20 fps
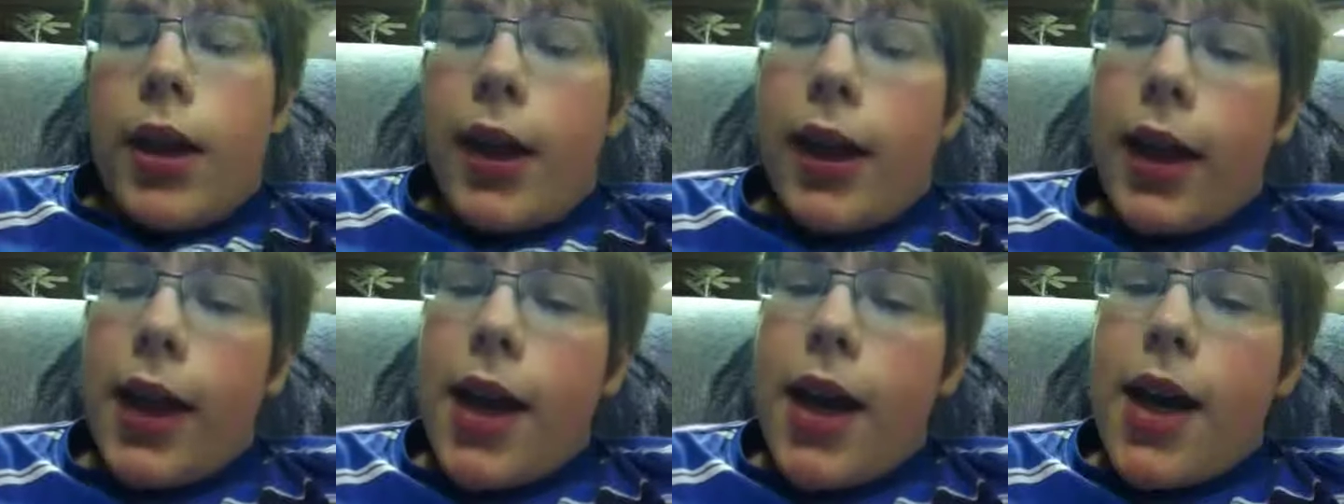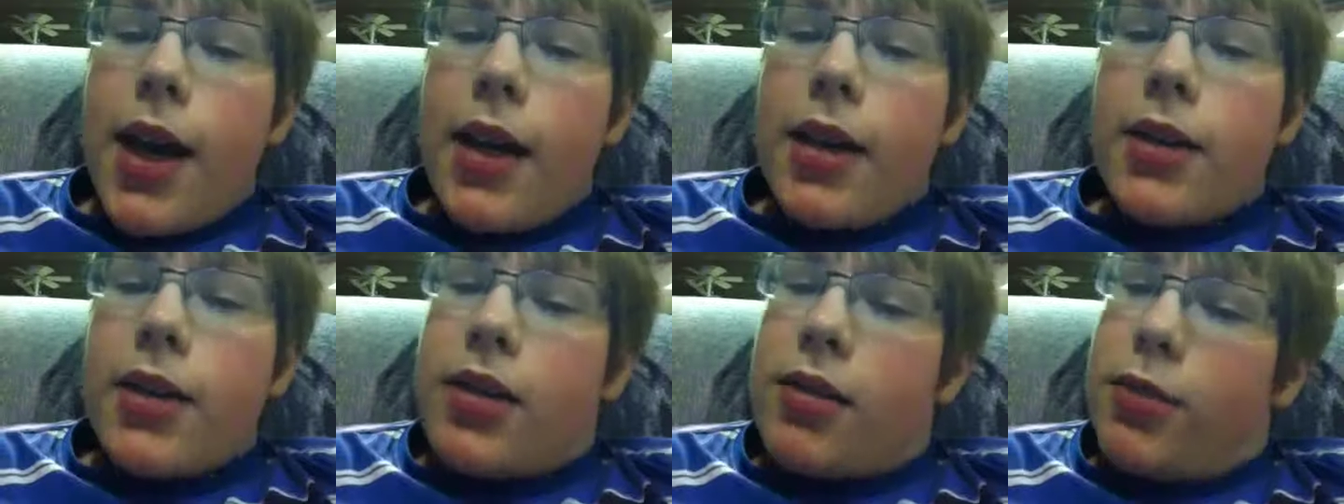Hey
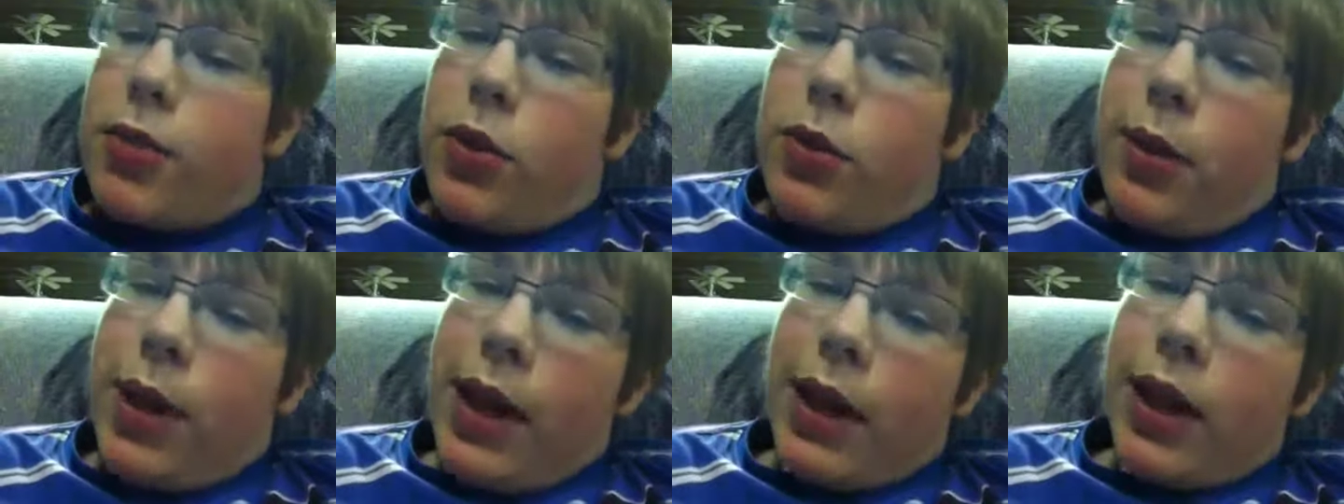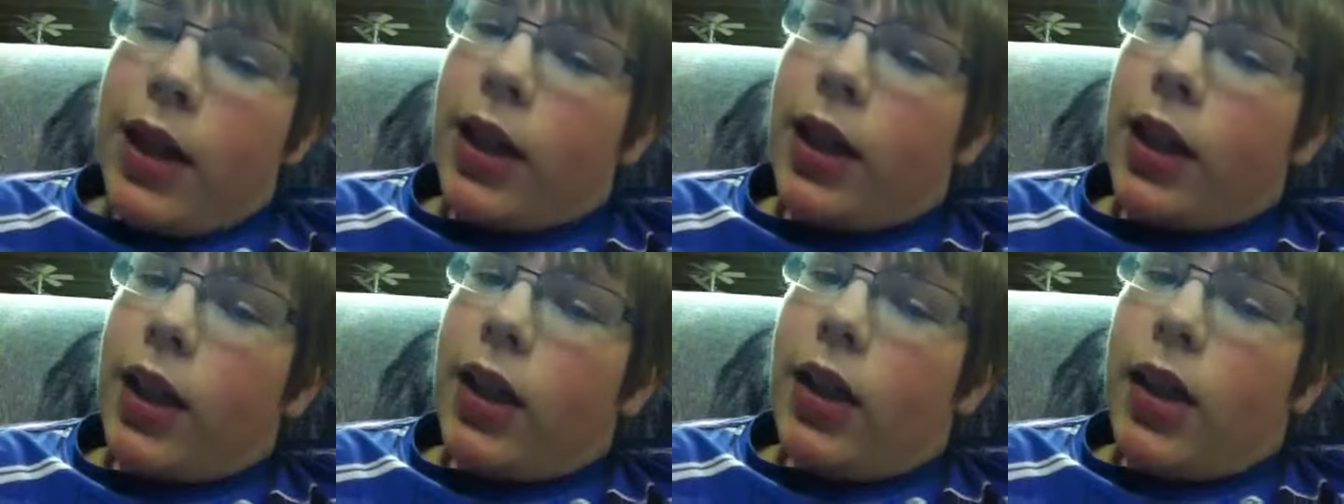guys, it's me Mac,
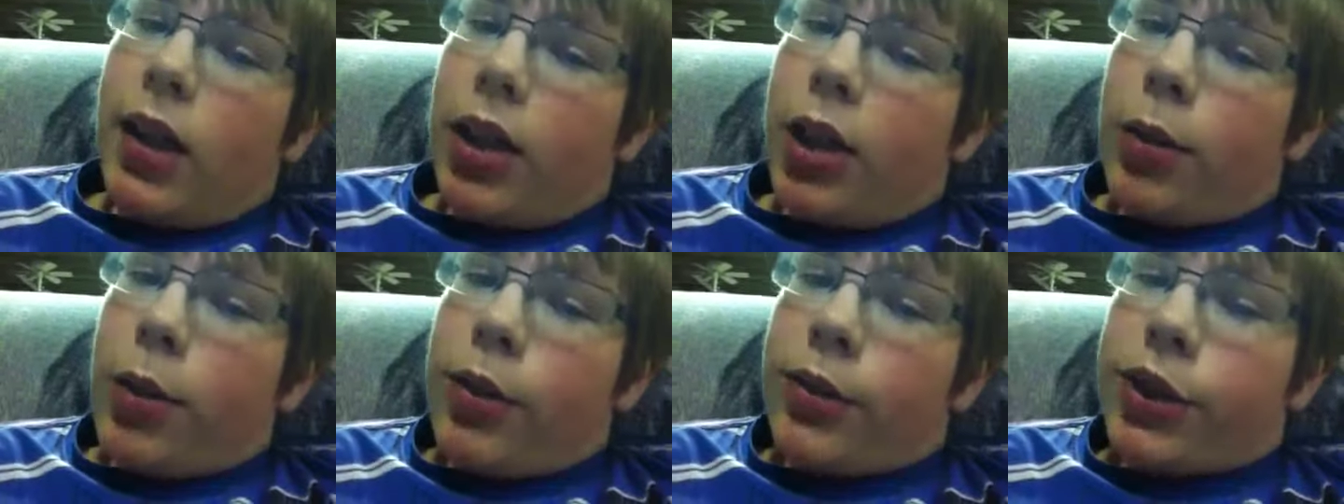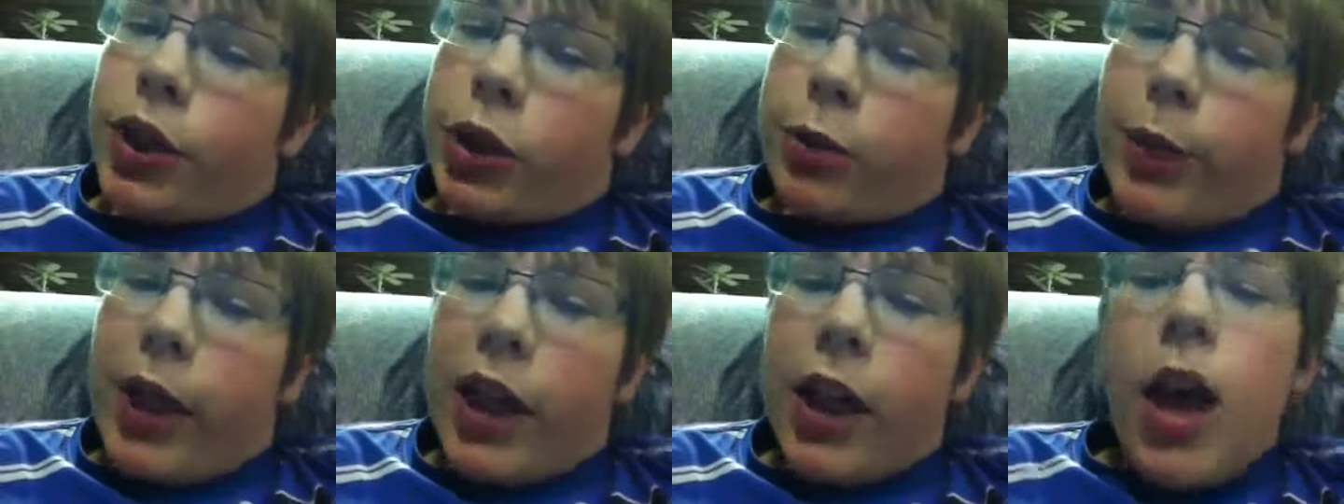aka Lake About
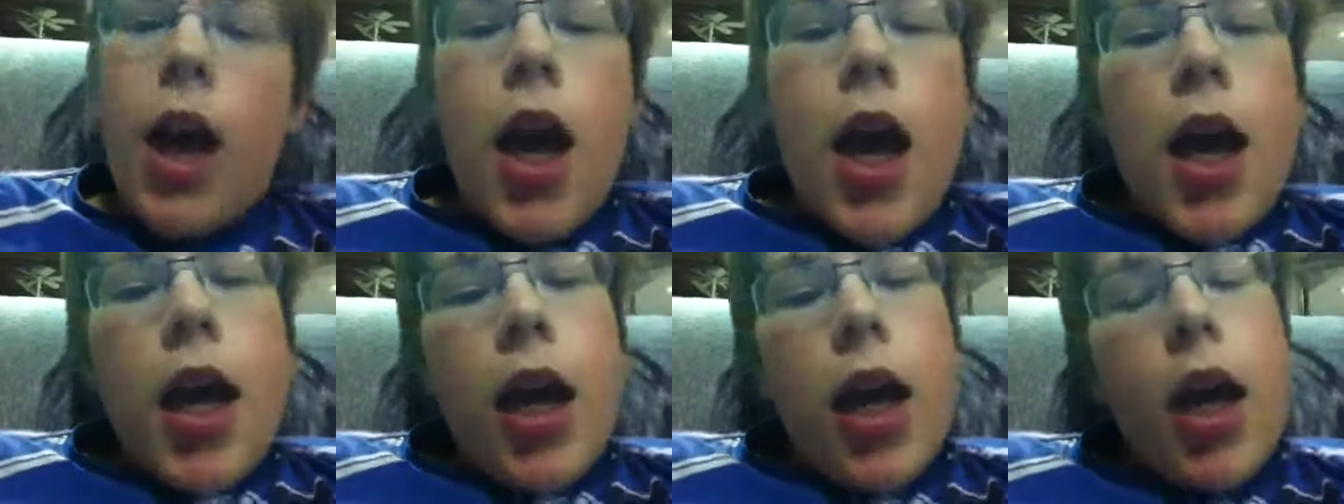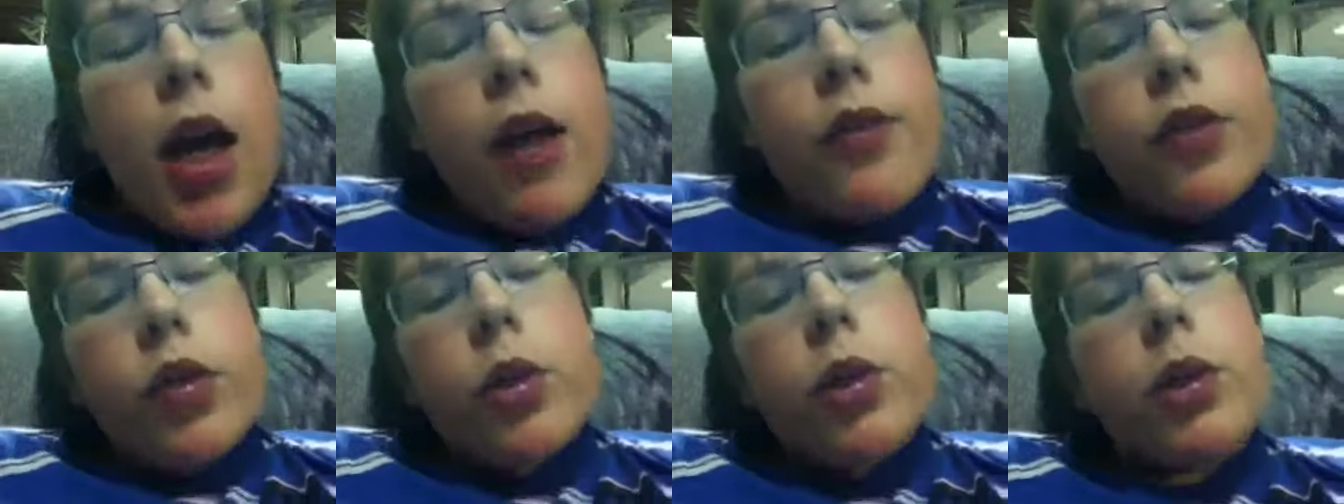Sex Mac. I
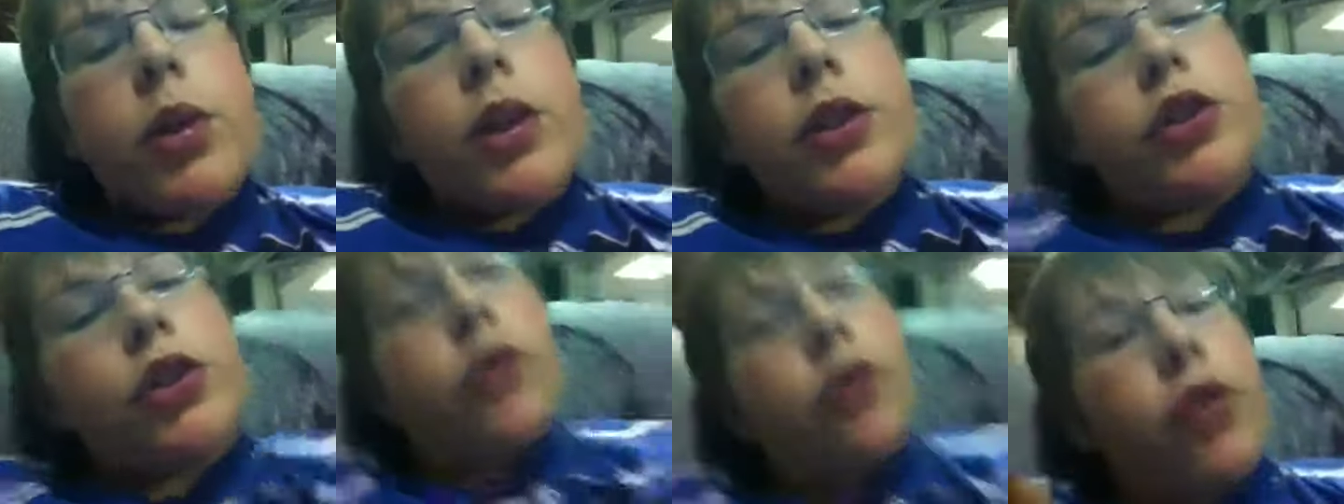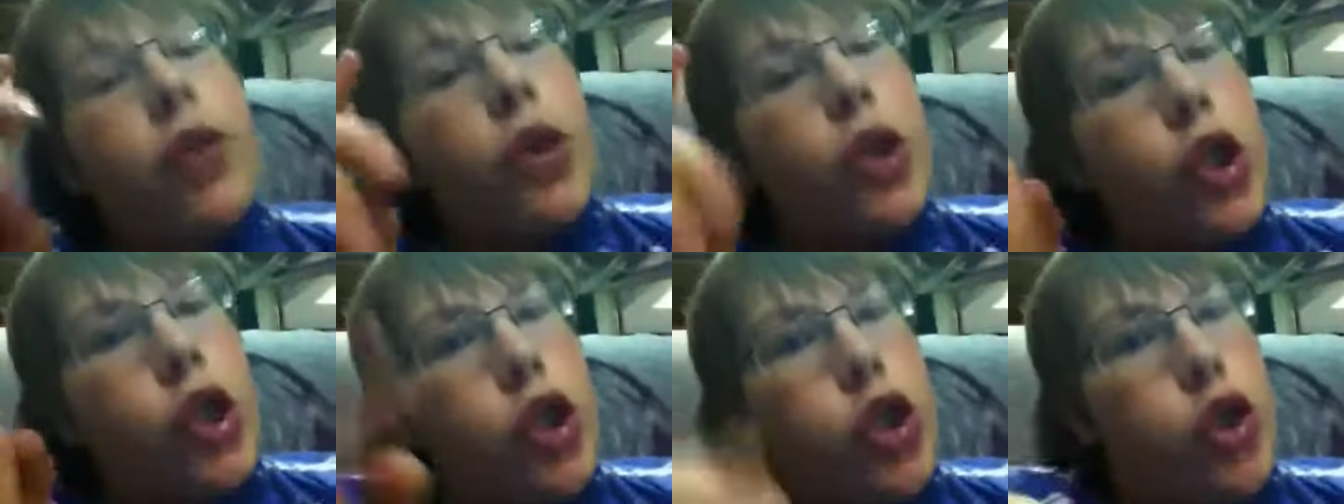have a quick question
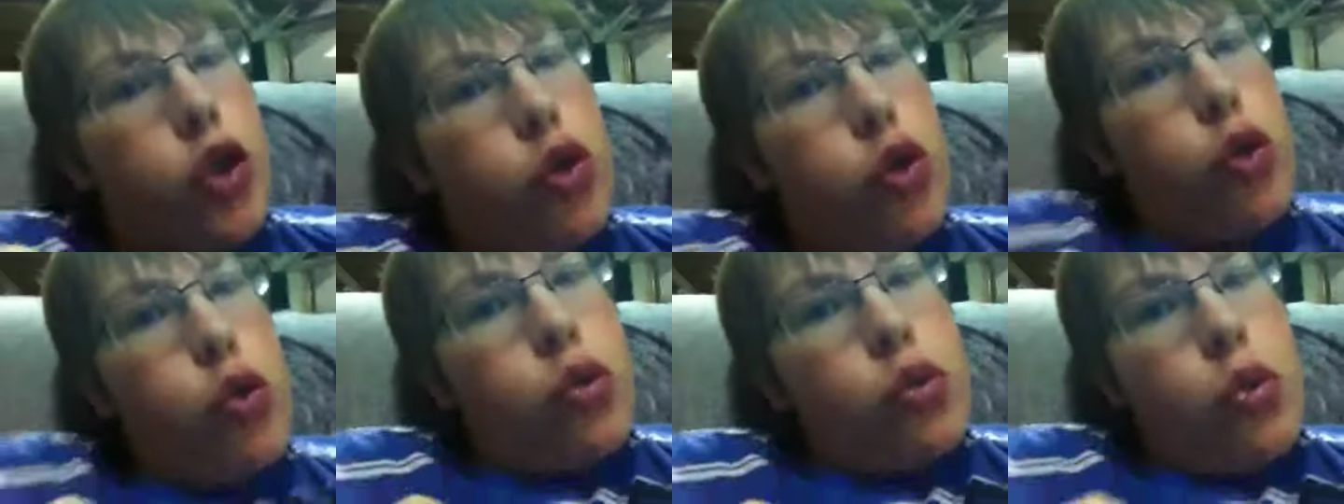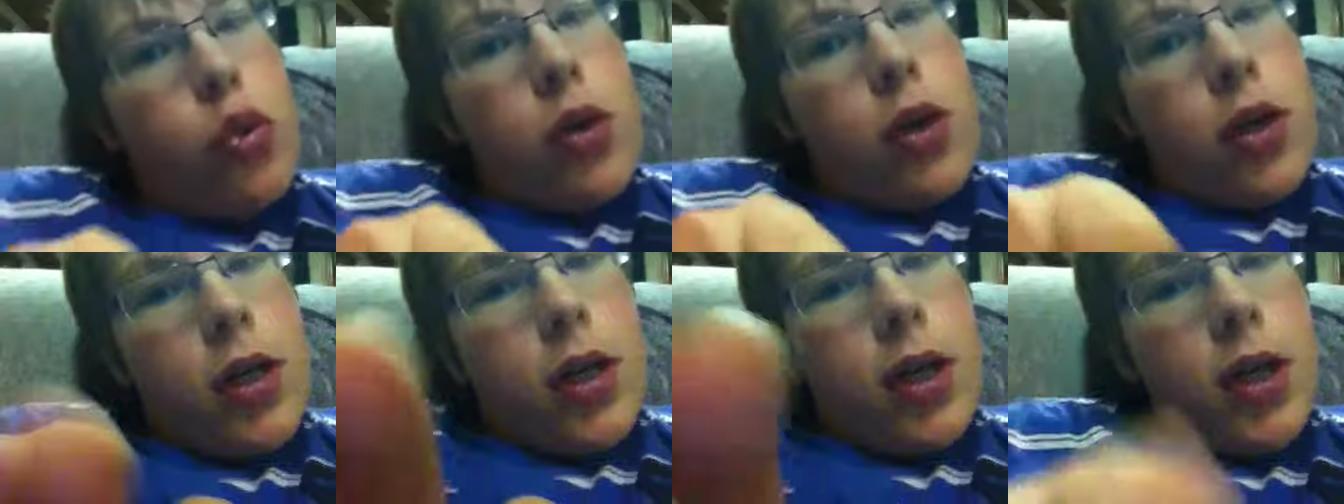for
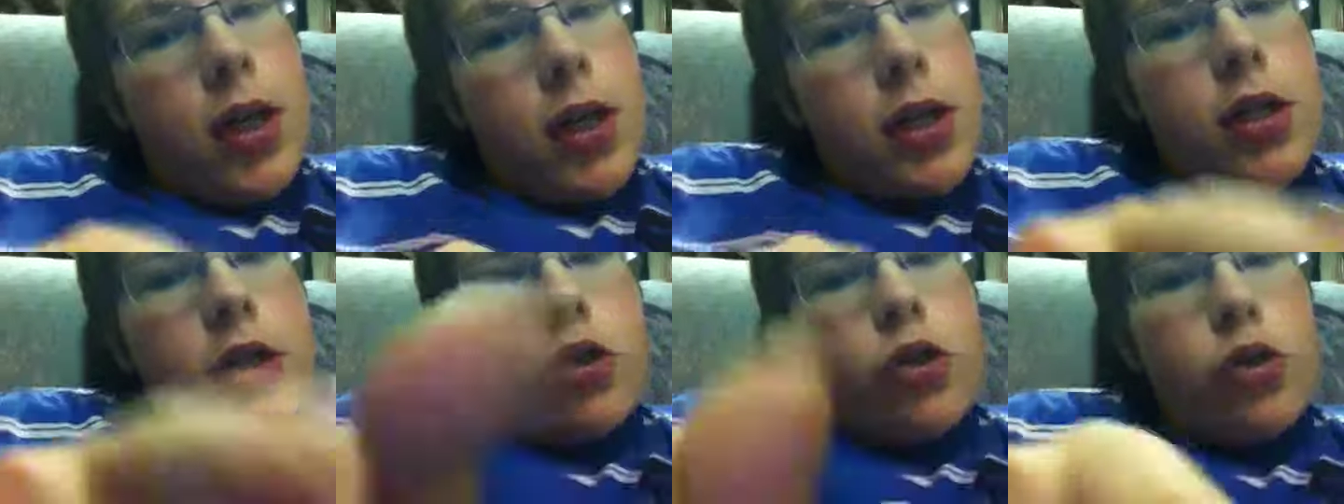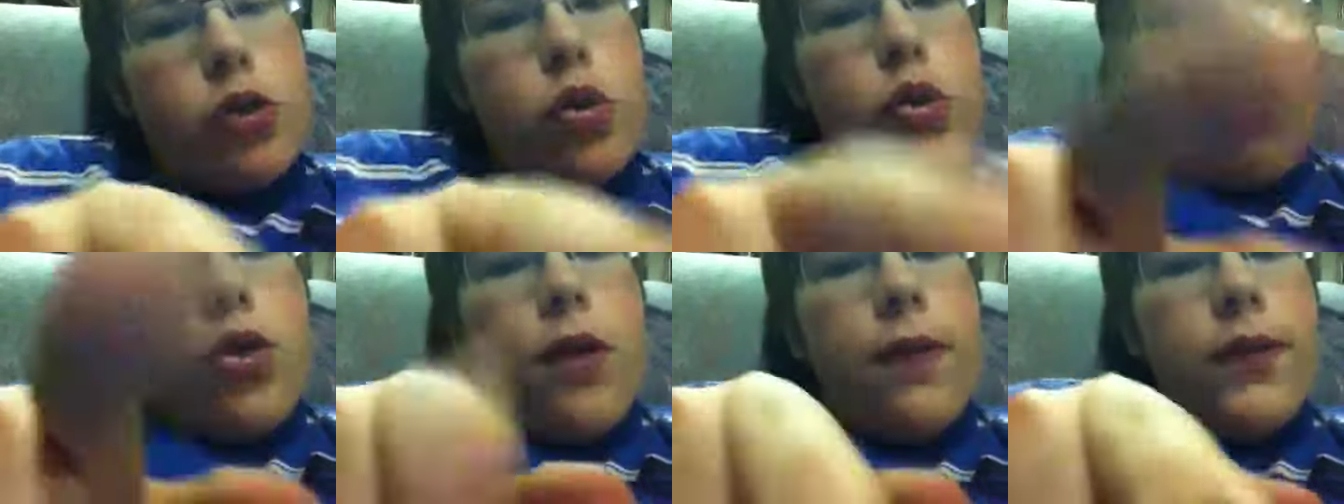you. Yes,
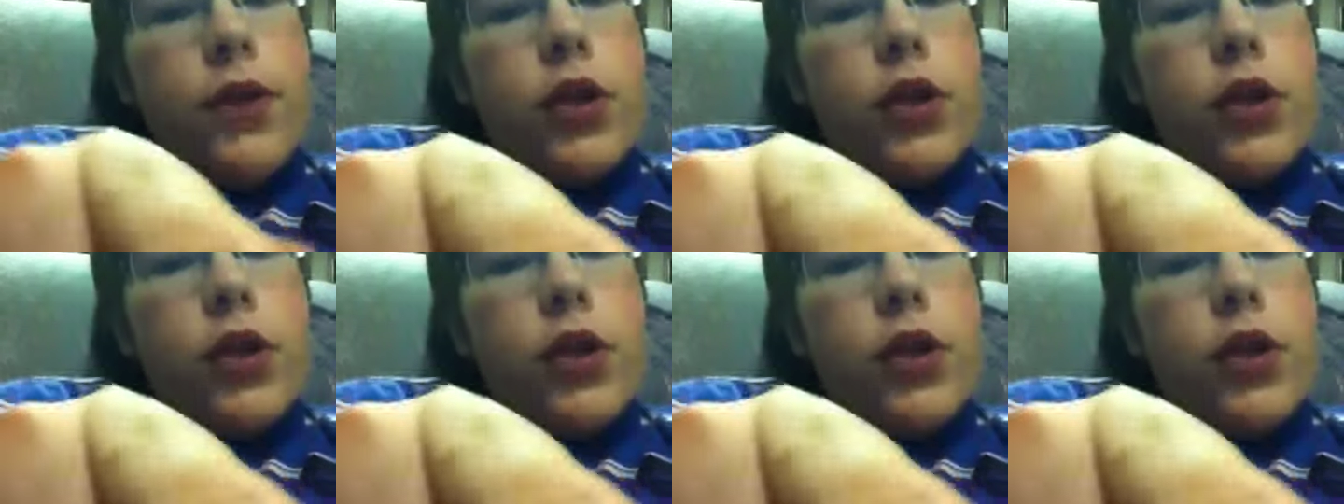you, the